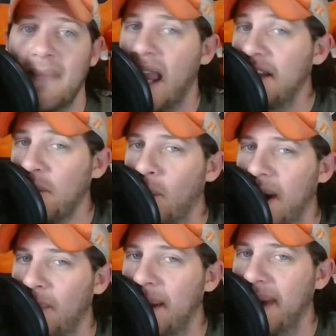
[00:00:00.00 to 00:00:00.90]
it's a
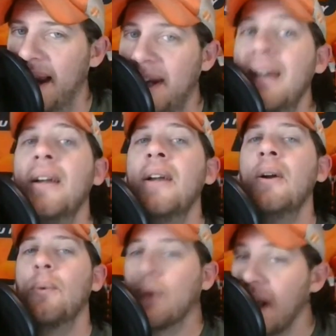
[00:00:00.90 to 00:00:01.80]
win-win, baby.
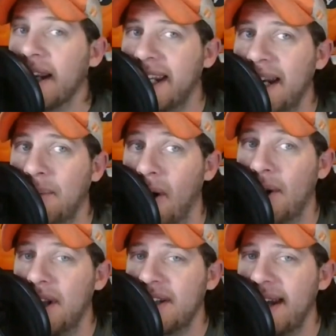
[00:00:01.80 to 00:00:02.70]
We're going to keep
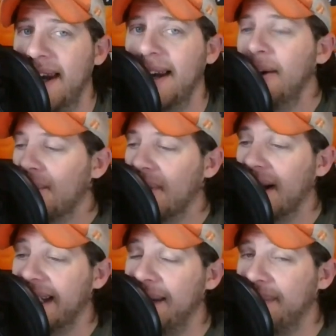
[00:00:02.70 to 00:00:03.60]
growing this thing. We're
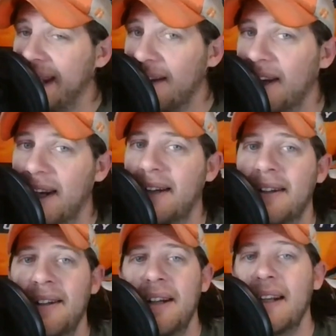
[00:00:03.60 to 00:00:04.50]
going to keep killing it.
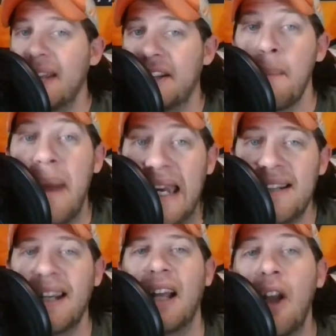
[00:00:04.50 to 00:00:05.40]
It's
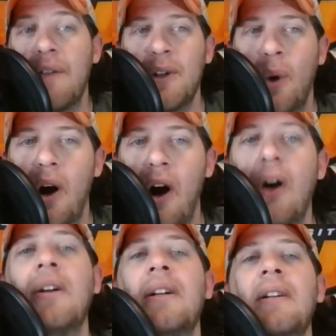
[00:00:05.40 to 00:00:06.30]
amazing. I love you
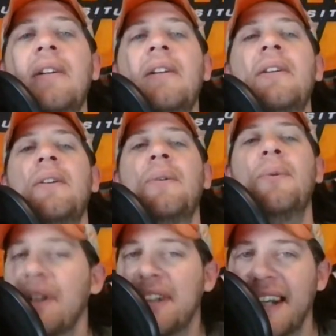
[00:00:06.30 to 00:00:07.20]
all.
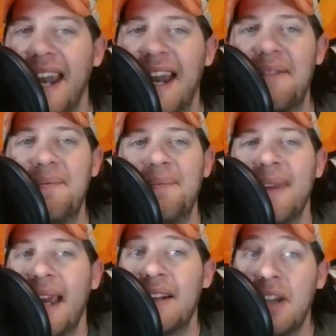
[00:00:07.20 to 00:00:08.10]
Once again,
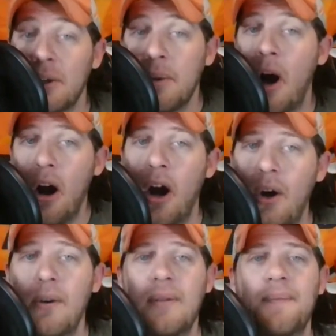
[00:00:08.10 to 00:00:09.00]
until
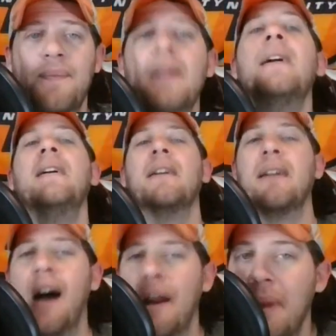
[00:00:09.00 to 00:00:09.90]
tomorrow,
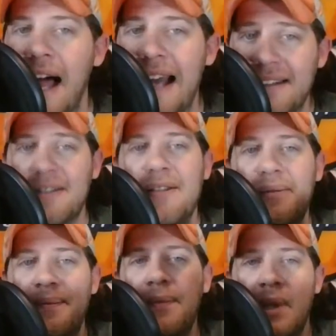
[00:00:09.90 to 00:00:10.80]
God bless.
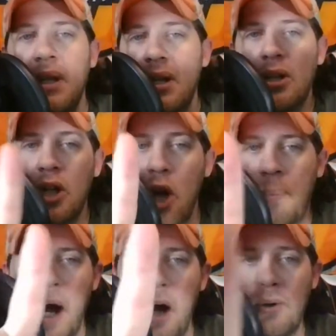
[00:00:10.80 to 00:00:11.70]
Go
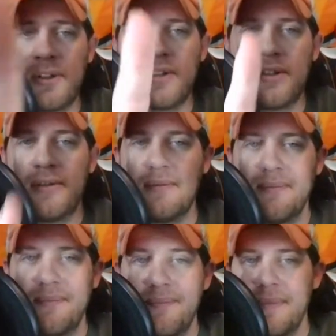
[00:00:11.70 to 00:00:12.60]
Pokes.
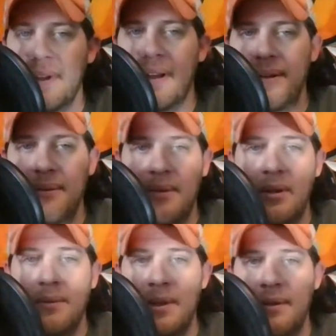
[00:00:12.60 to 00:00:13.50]

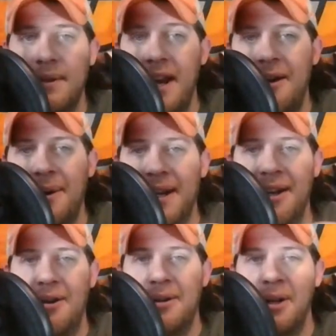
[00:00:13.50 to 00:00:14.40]
Oh, there we
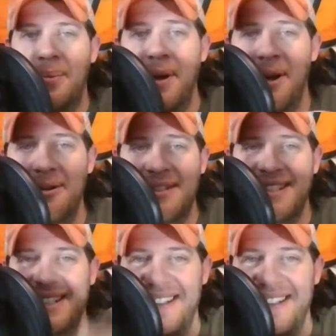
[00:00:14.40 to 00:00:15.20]
go. Go Pokes.